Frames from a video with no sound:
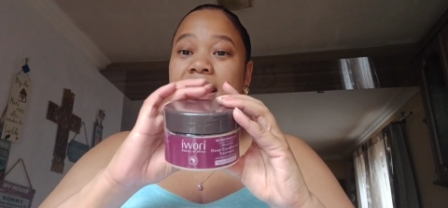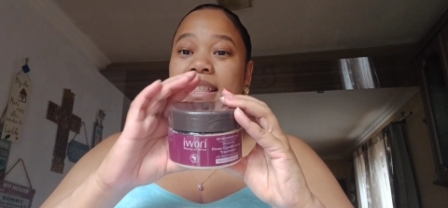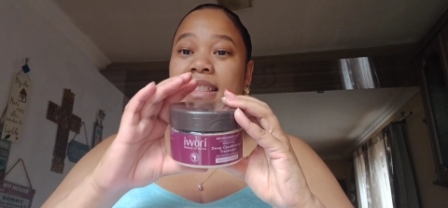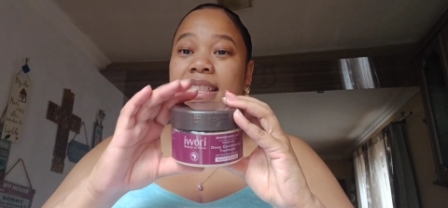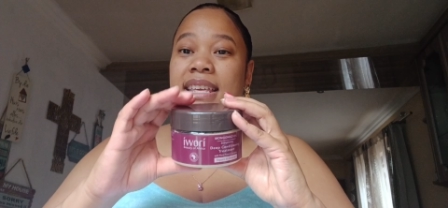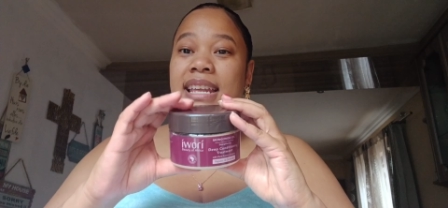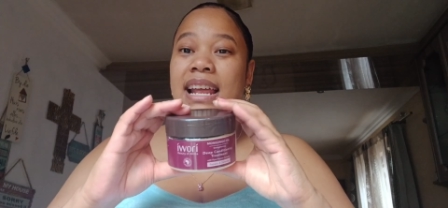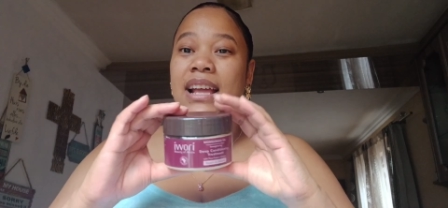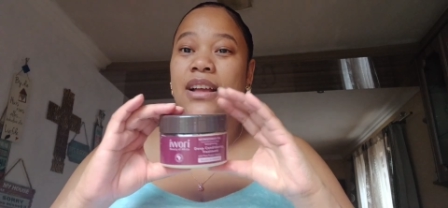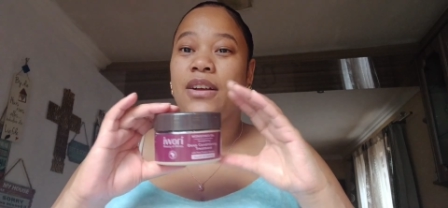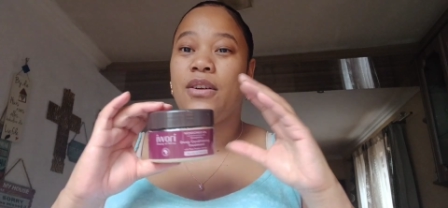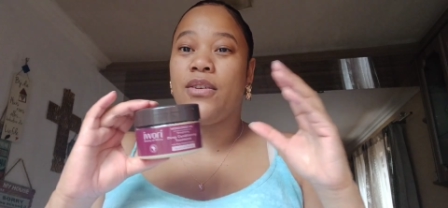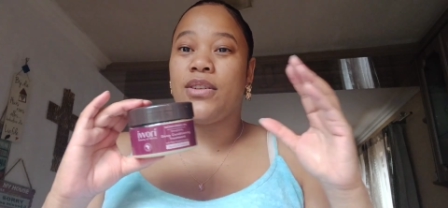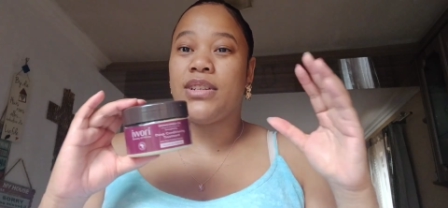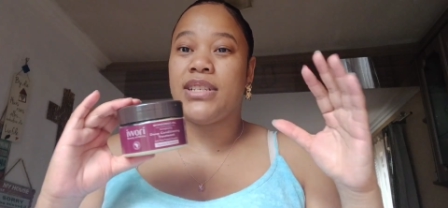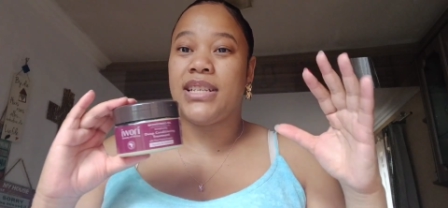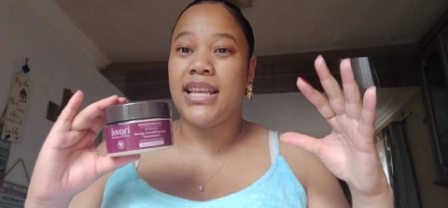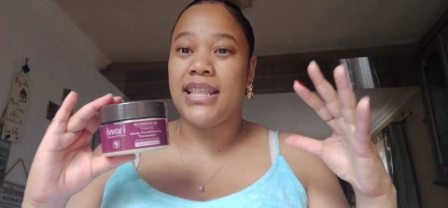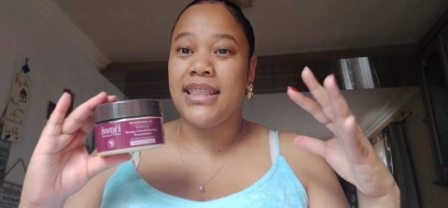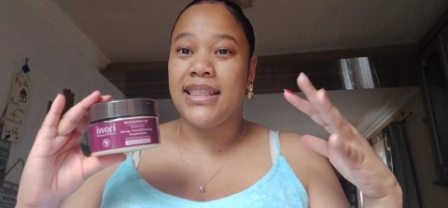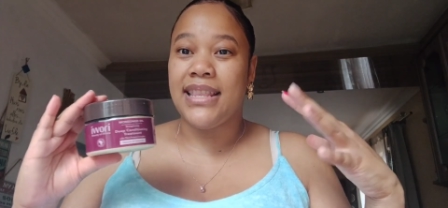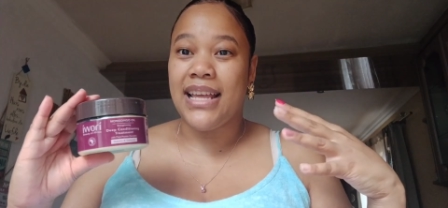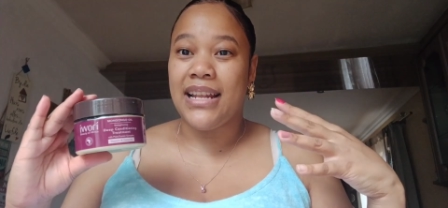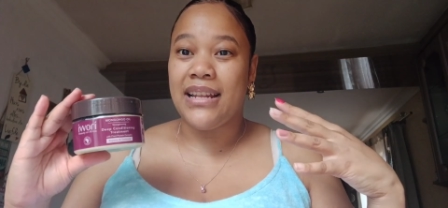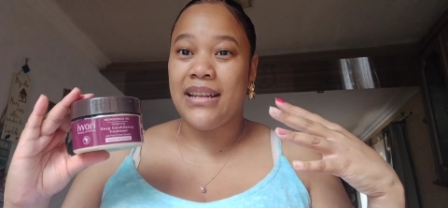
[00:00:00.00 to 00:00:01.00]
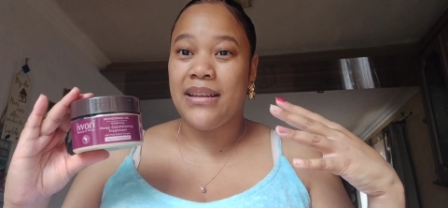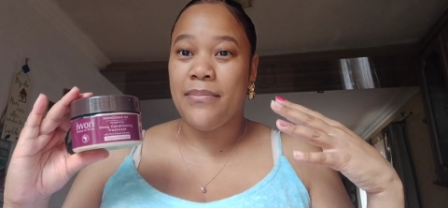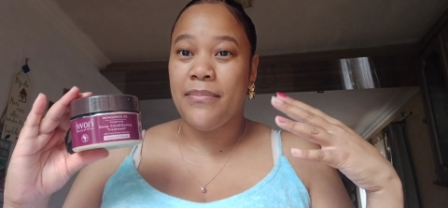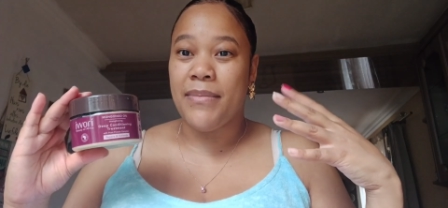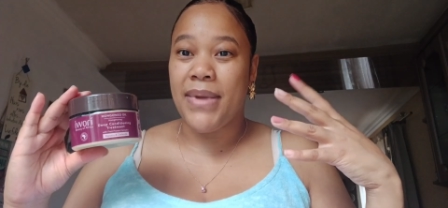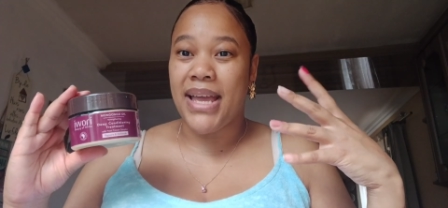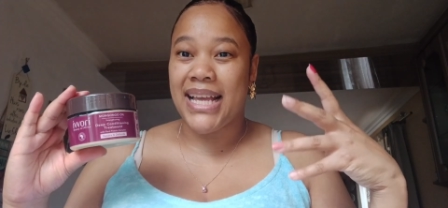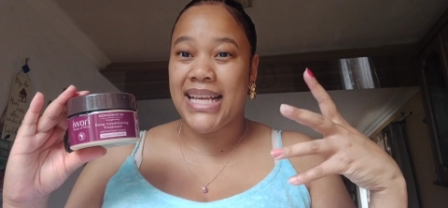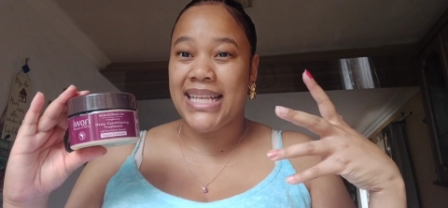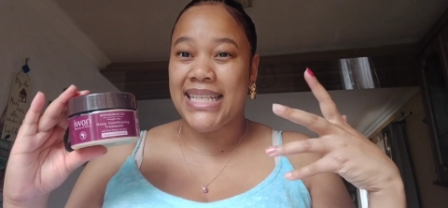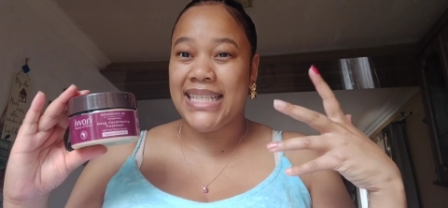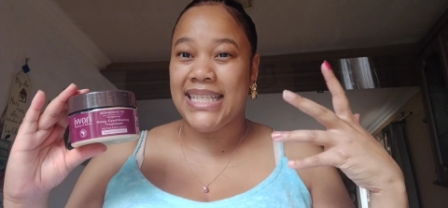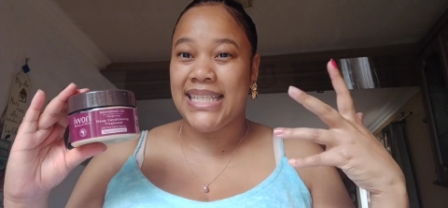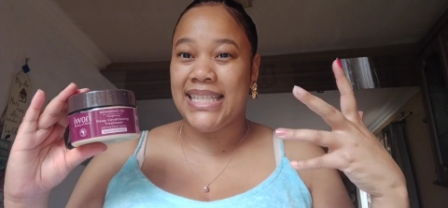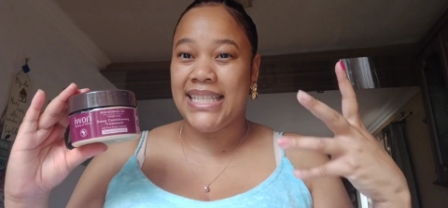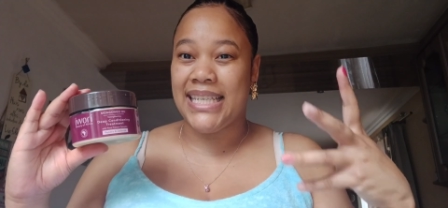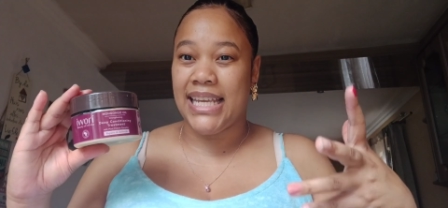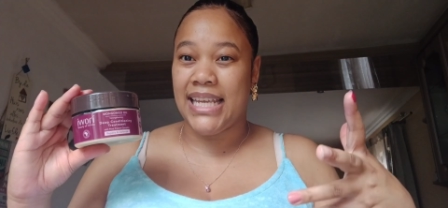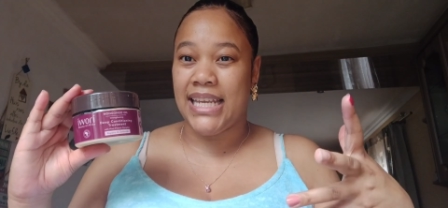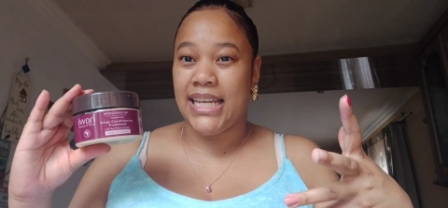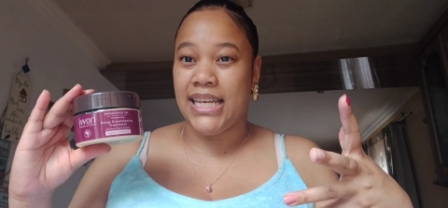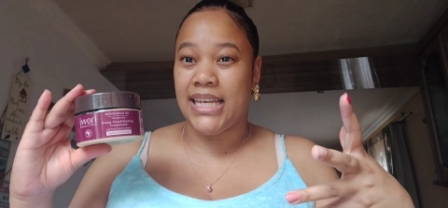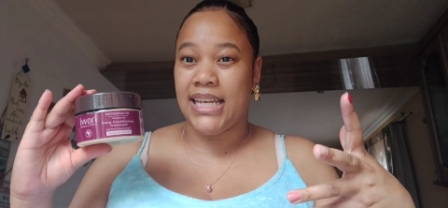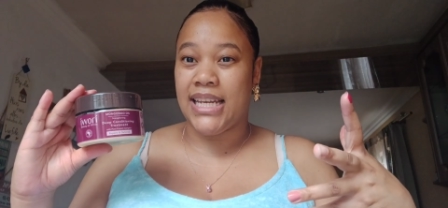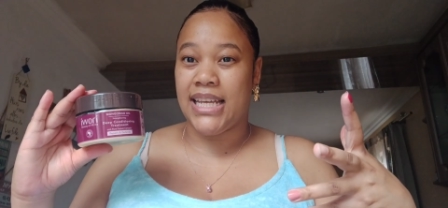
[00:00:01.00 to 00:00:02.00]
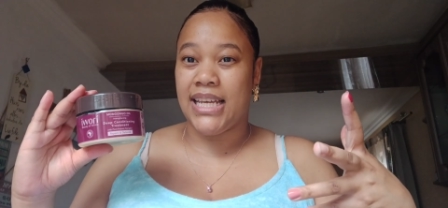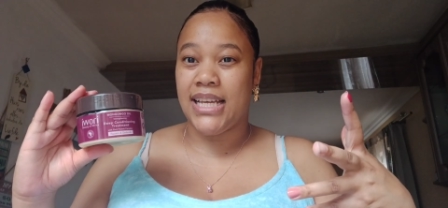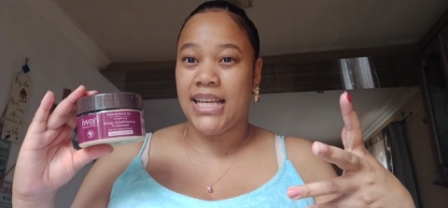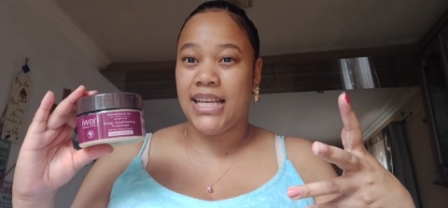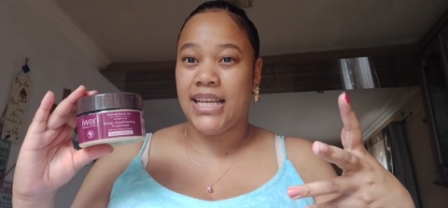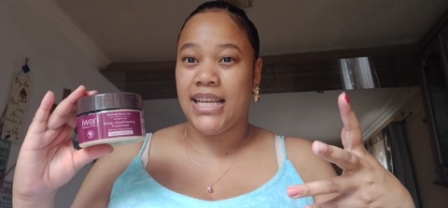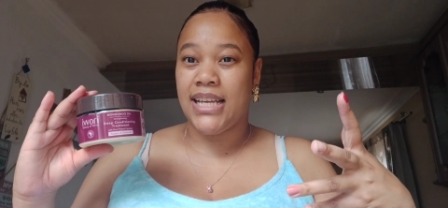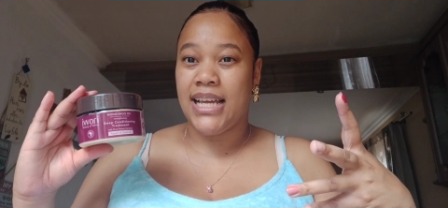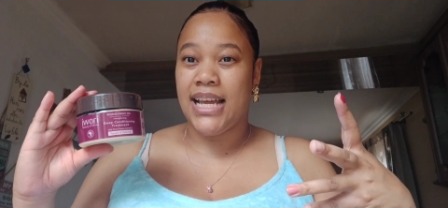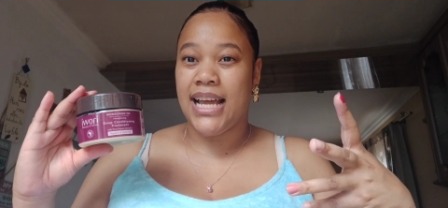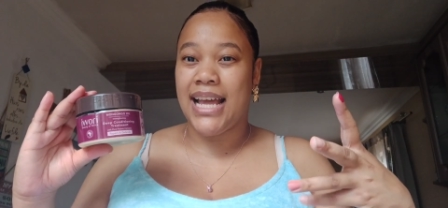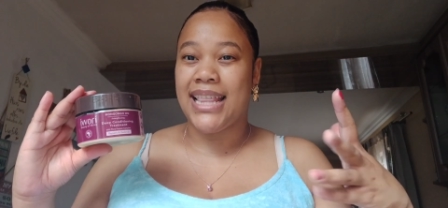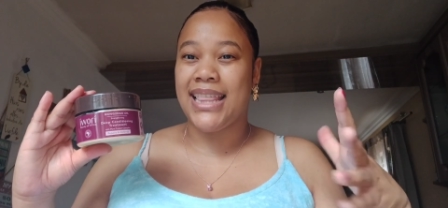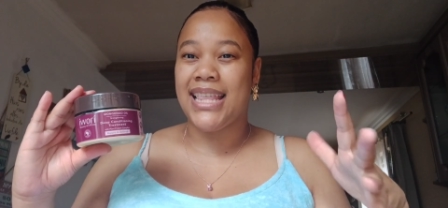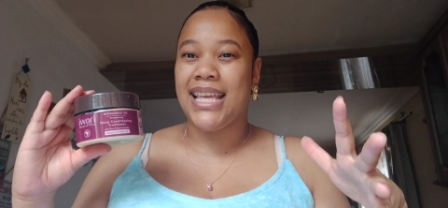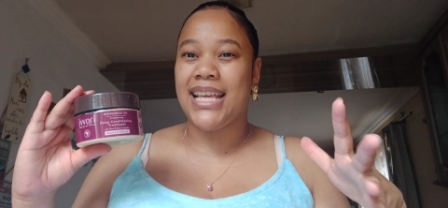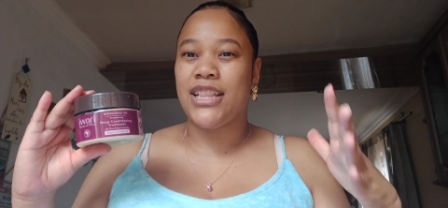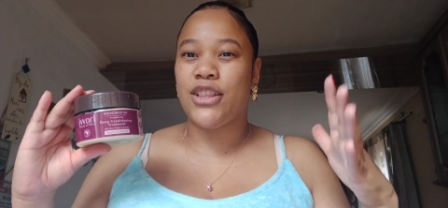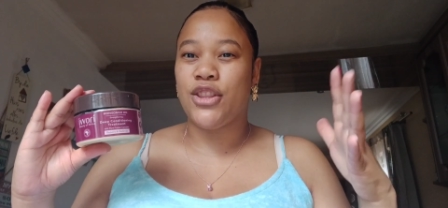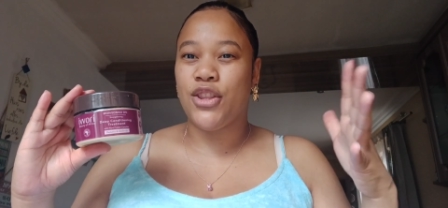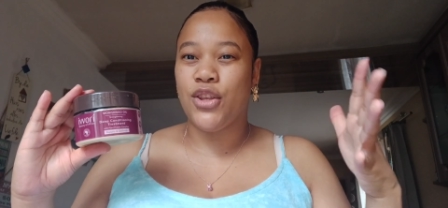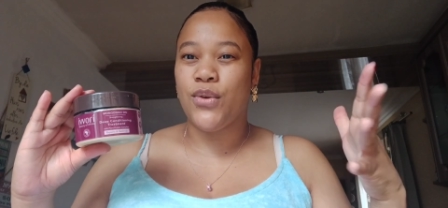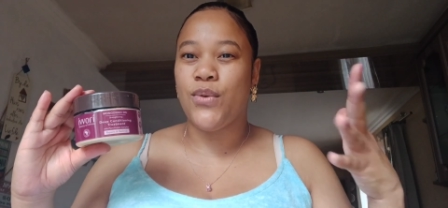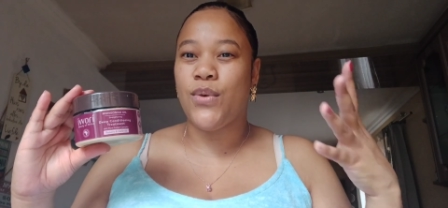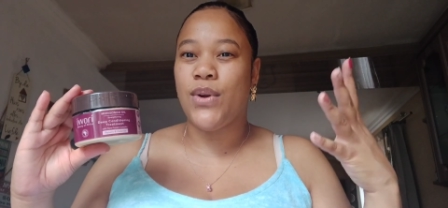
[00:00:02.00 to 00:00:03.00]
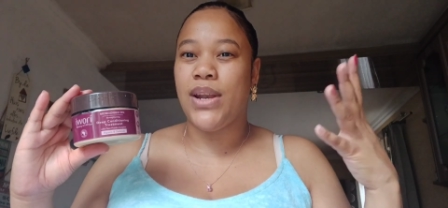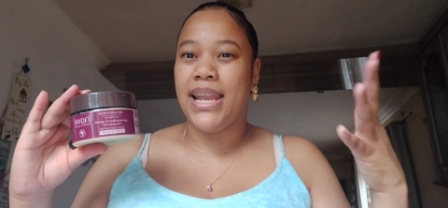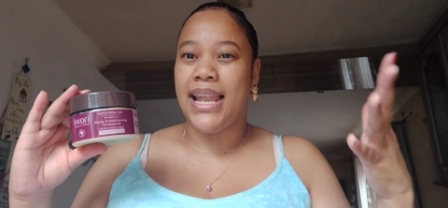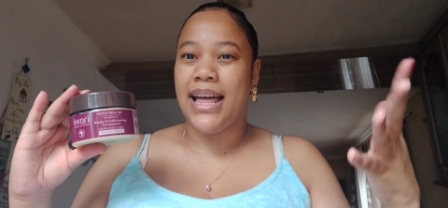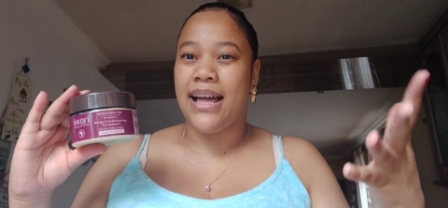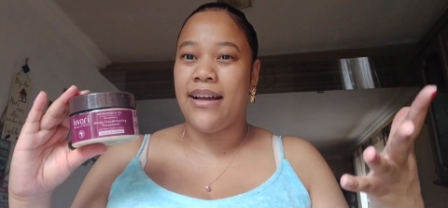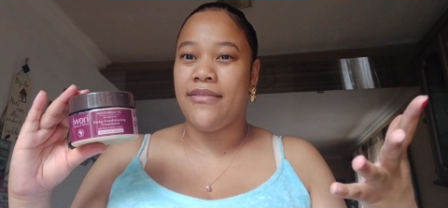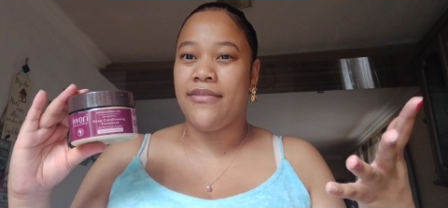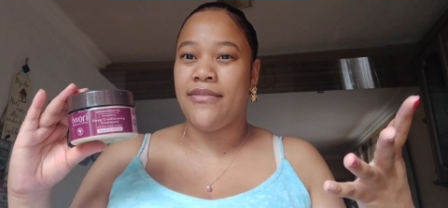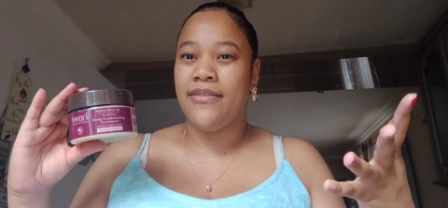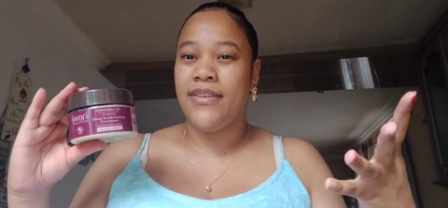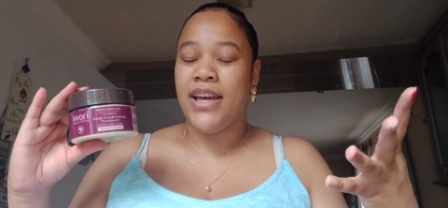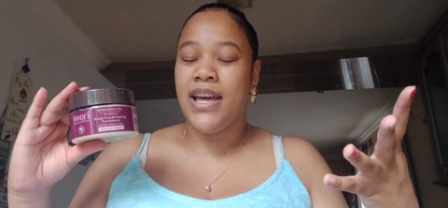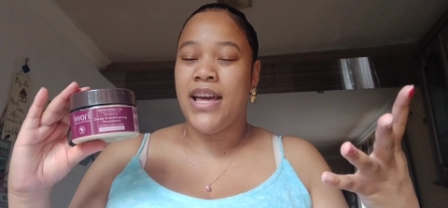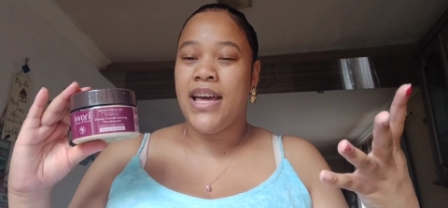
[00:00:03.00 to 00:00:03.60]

that i got in that magazine i think true love